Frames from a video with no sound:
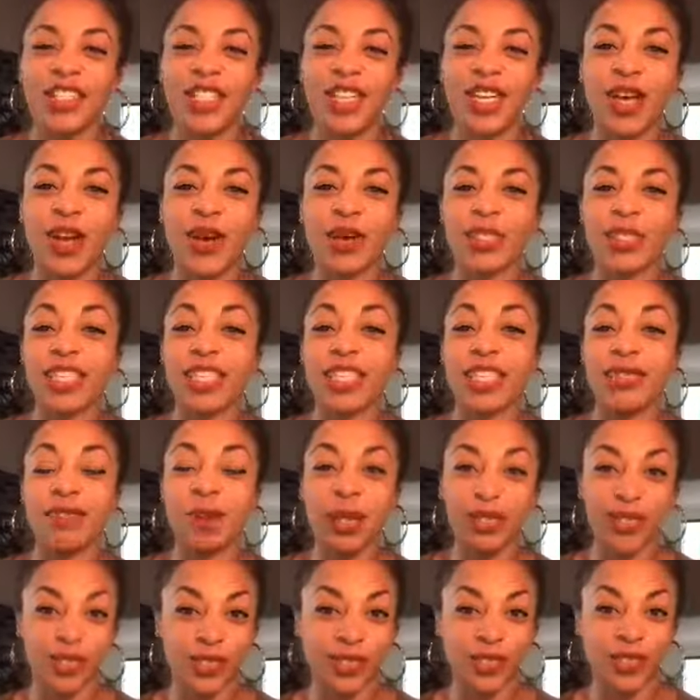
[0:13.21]
so it's a
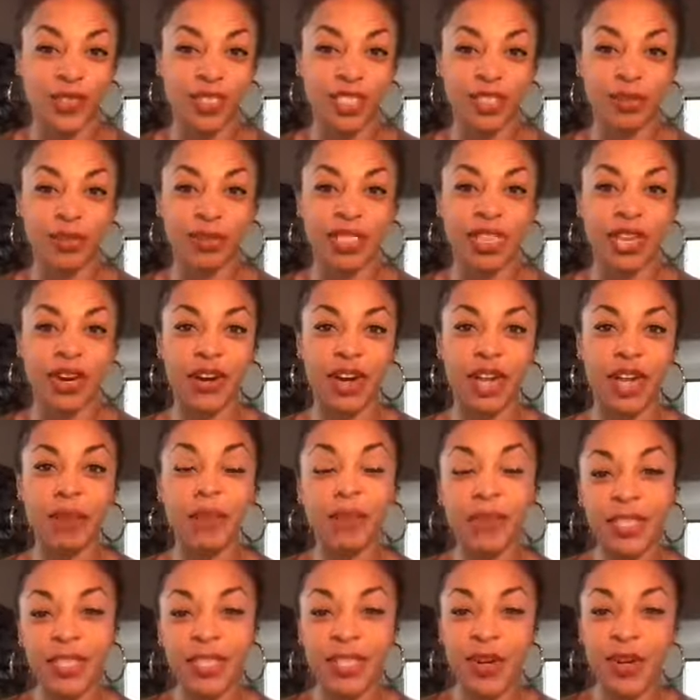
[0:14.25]
special Tuesdays with Terry
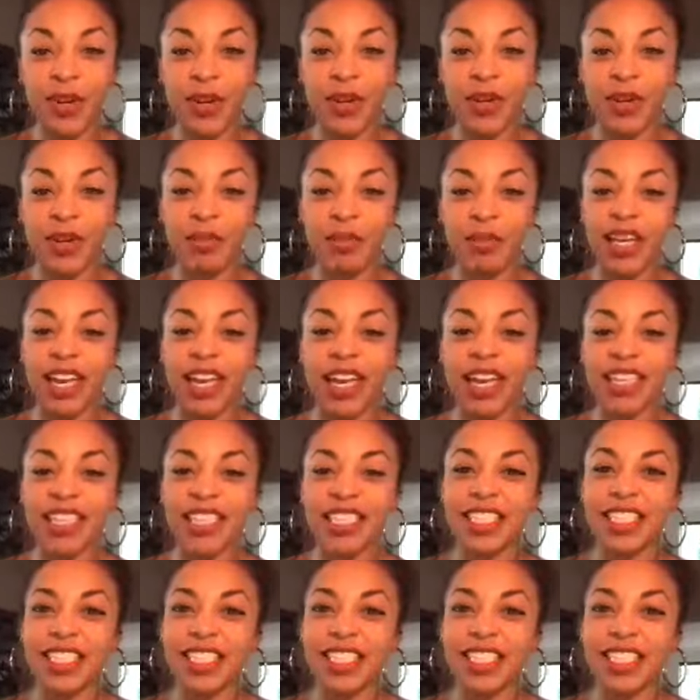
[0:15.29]
episode because